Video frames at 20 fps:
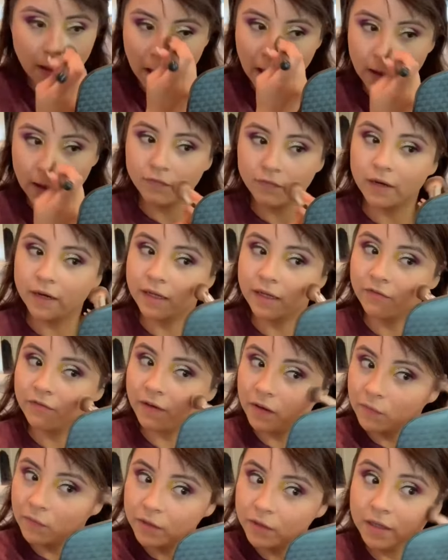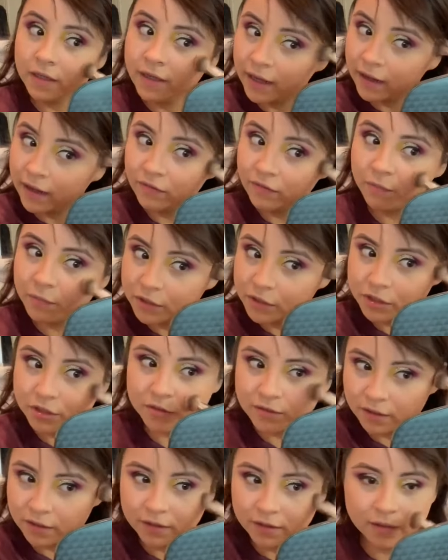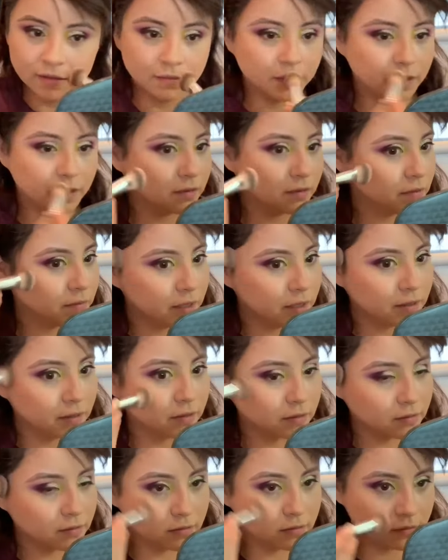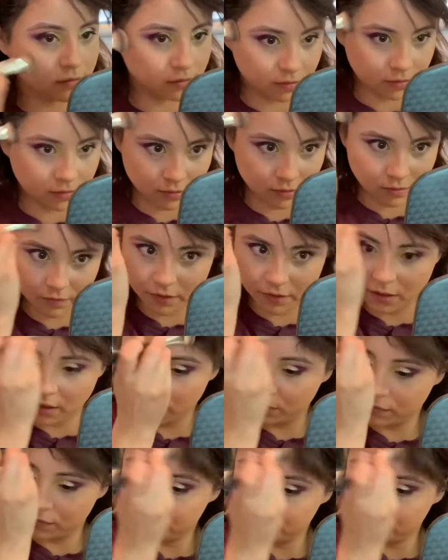I feel like if I would have put shoes on him, he'd be better. But no.